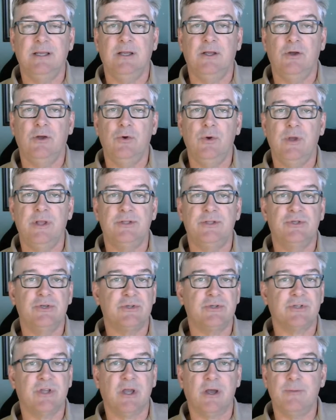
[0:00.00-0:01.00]
who had
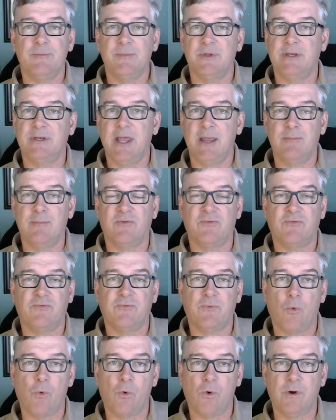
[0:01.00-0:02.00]
just come the day
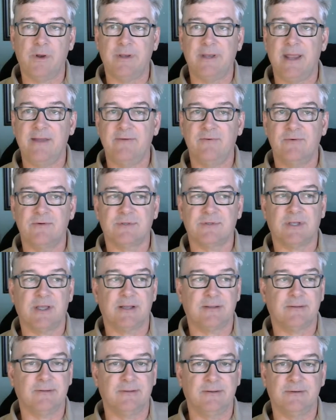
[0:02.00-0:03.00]
before, and David was like,
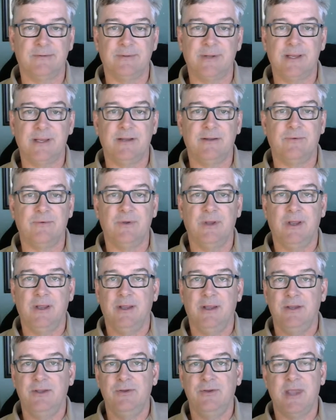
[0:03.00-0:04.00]
"Look, man,
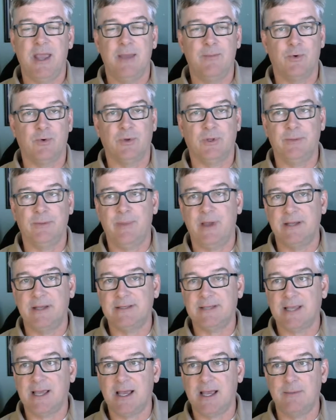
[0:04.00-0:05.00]
you came at a really bad
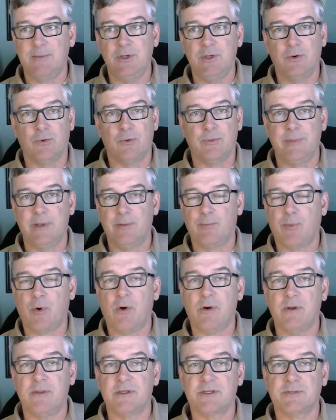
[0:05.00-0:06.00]
time. You don't want to be a
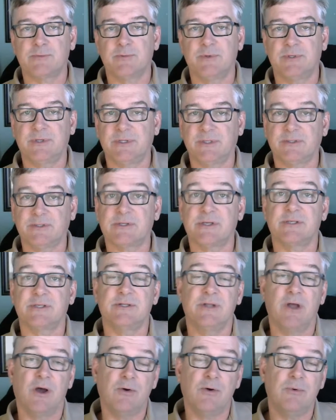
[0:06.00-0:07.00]
part of this." But Attila says,
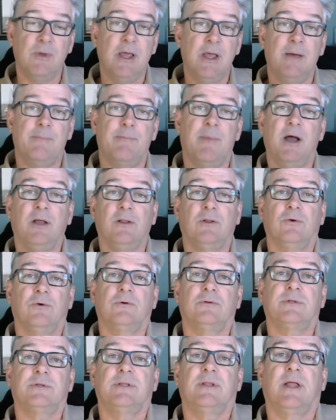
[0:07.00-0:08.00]
"No, my
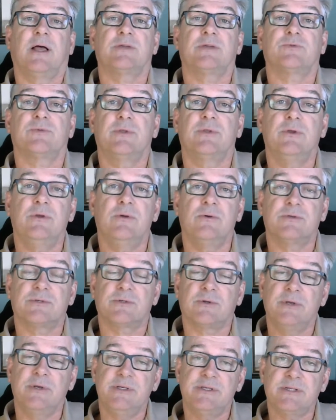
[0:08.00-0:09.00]
loyalty lies with you," and
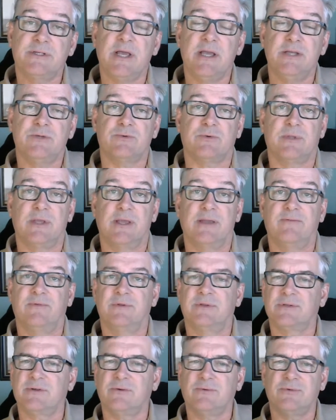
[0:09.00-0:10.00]
so he stays with David.
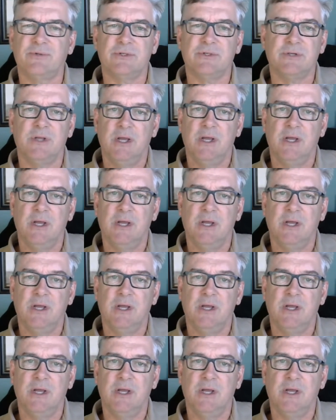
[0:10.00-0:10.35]
So just